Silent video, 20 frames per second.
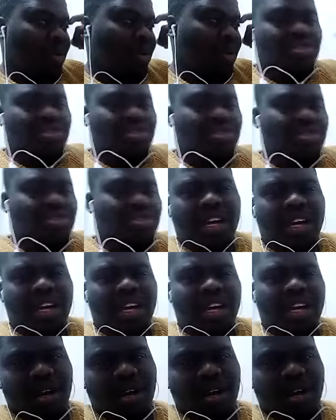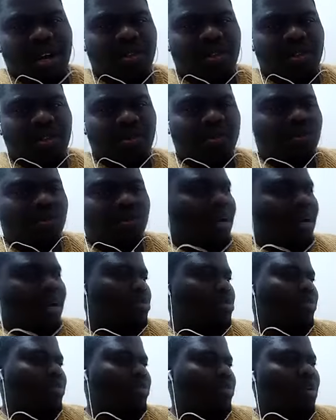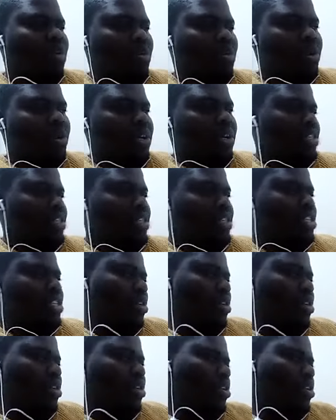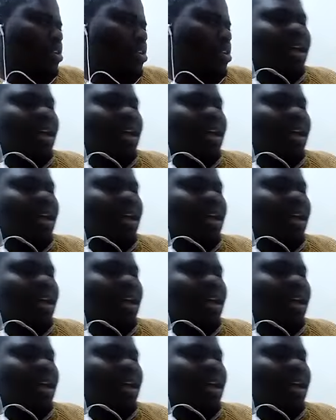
will try to answer those ones before we check on